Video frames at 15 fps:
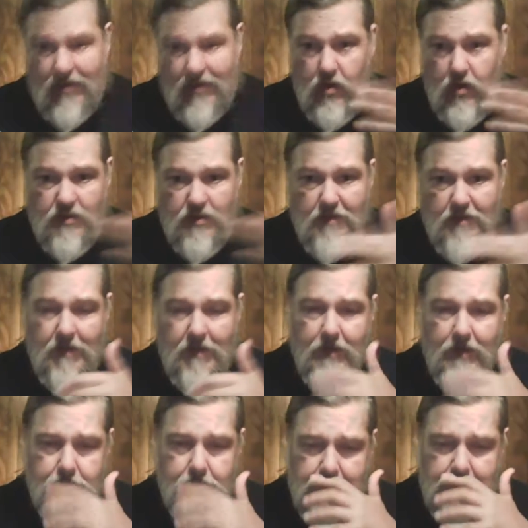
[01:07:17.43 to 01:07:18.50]
go to
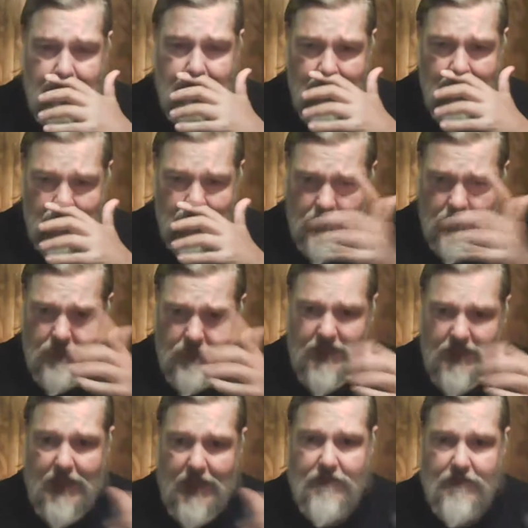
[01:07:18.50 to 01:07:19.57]
about
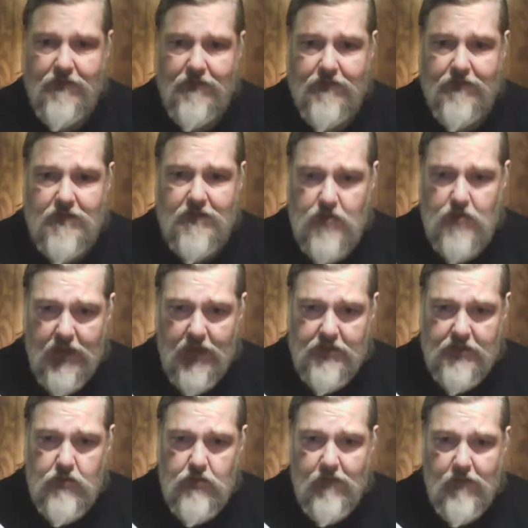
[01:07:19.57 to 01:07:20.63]
midnight,
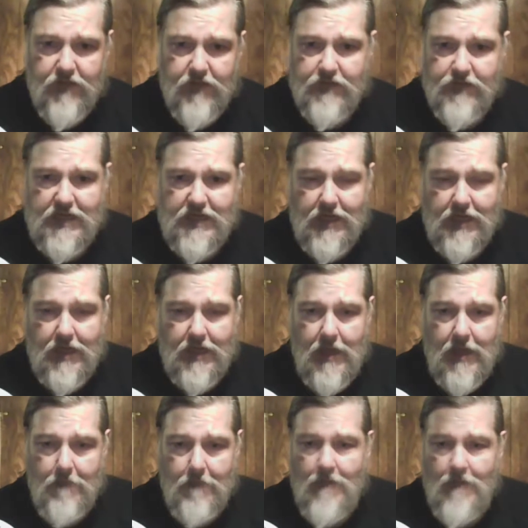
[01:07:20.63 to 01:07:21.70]
12:15
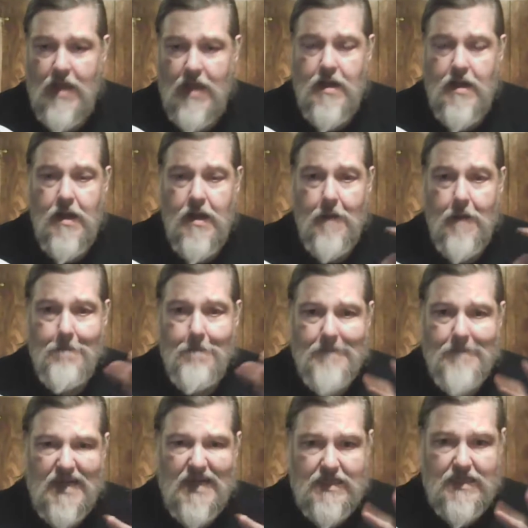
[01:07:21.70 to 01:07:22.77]
a.m.
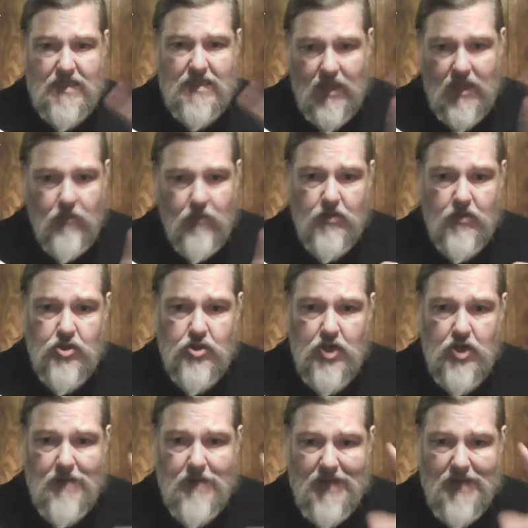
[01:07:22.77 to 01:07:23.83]
But we're going to
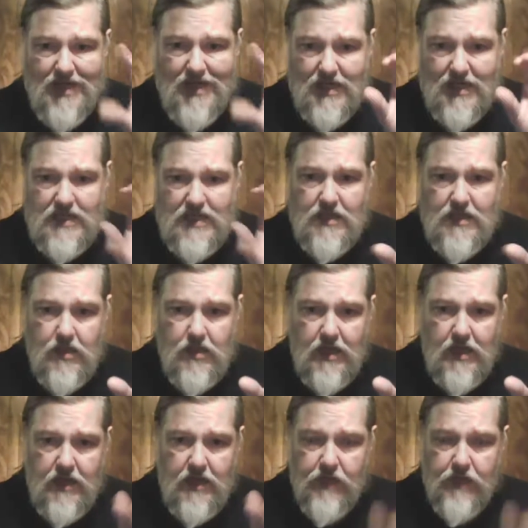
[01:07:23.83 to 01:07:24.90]
try to make it
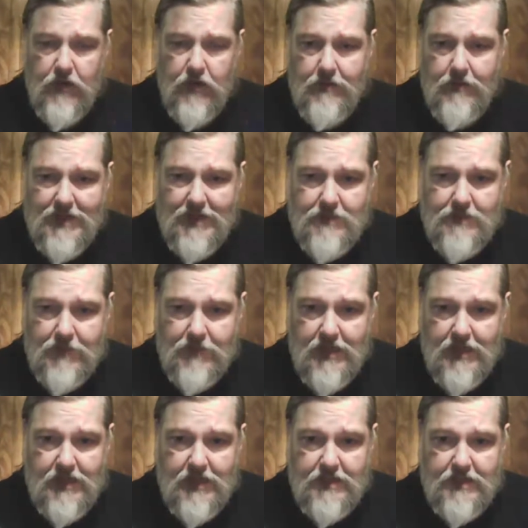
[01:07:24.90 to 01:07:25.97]
30 minutes
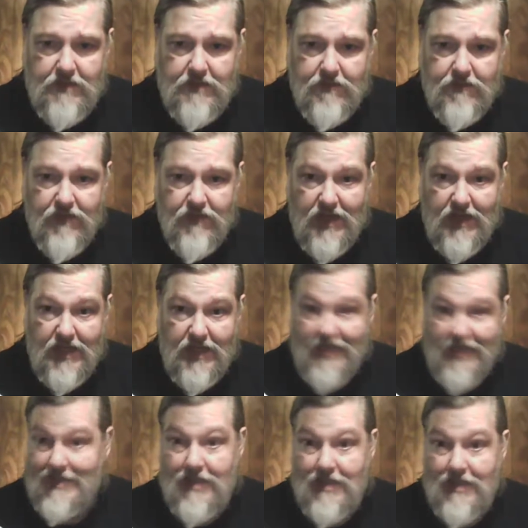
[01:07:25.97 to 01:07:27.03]
because of
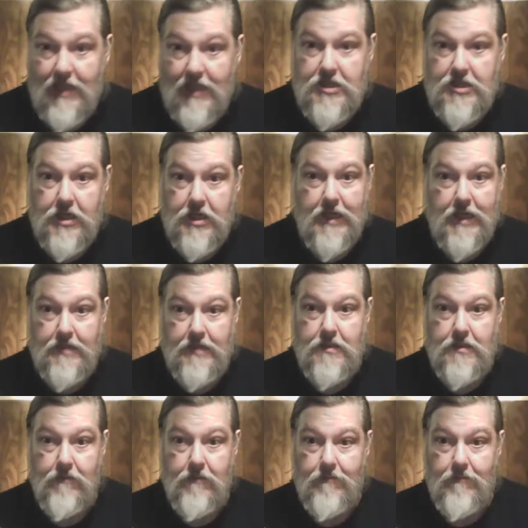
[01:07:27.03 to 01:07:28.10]
it's election
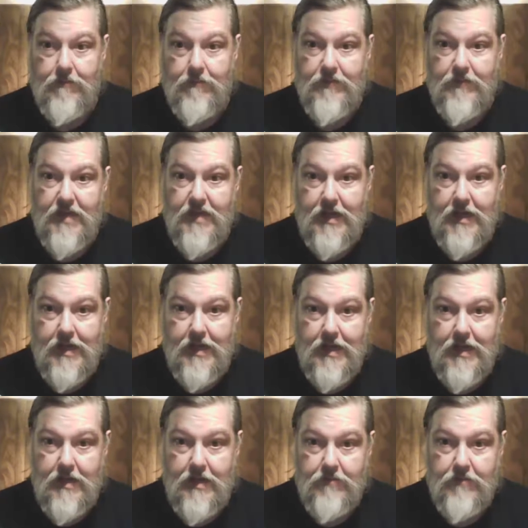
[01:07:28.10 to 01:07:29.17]
night,
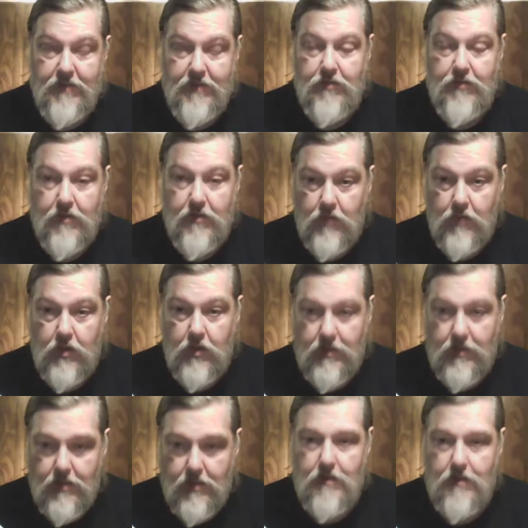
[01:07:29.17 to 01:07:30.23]
and people are more